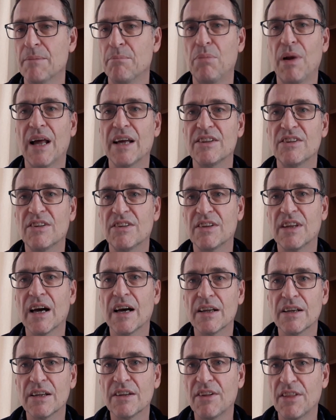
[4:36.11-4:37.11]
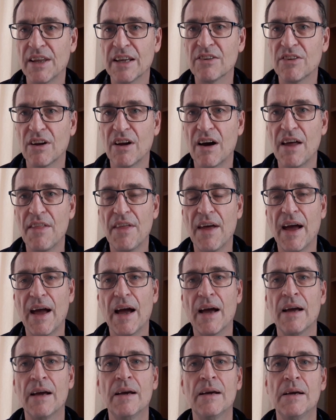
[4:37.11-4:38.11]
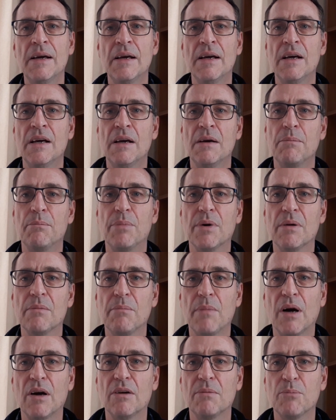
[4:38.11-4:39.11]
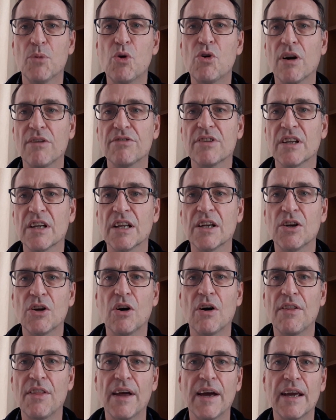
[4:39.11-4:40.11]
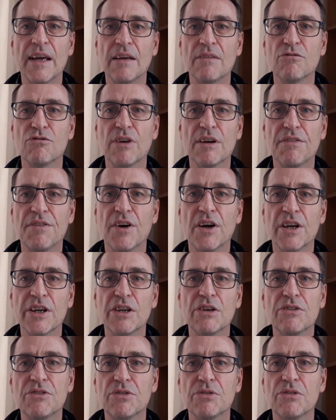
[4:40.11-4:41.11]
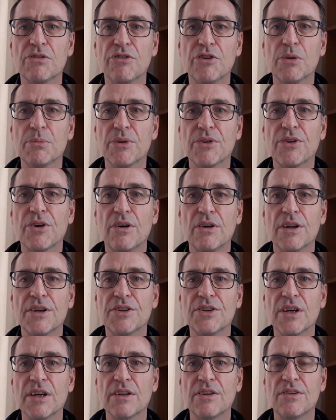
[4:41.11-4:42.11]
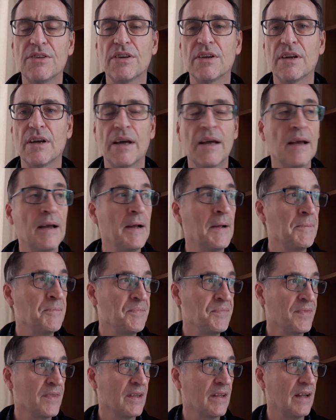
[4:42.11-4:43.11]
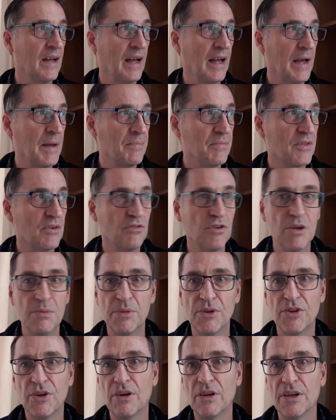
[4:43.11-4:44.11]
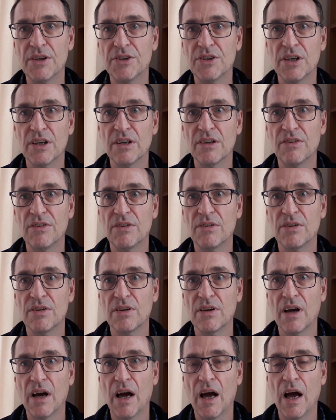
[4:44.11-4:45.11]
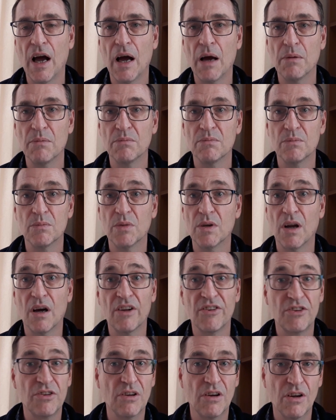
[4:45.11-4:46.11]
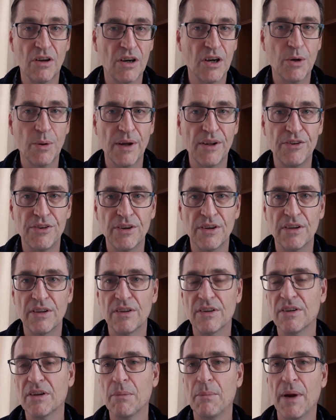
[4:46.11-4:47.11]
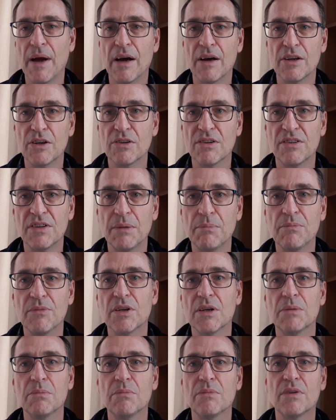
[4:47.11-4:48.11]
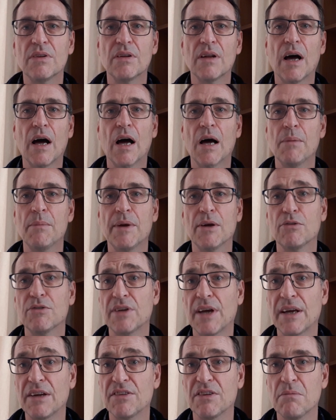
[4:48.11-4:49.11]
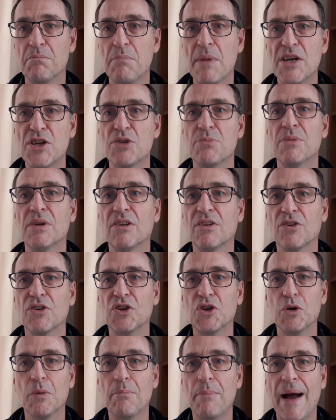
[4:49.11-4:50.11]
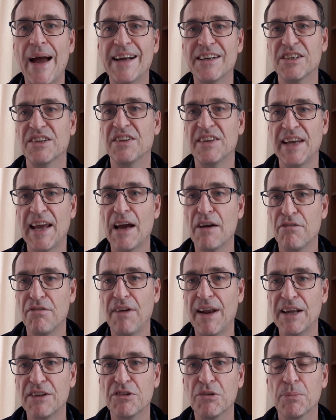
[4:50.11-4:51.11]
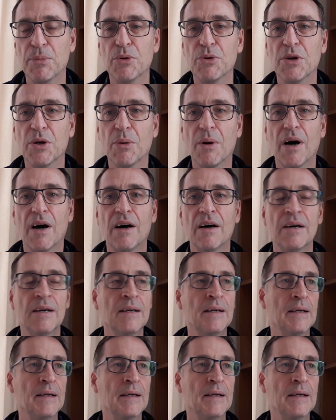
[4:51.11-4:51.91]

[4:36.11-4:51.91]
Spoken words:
bloods done and things like that, but more often than not they refer you to a rheumatologist. The rheumatologist will ask you a lot of questions about your symptoms. He'll take some measurements on your back to see how flexible you are,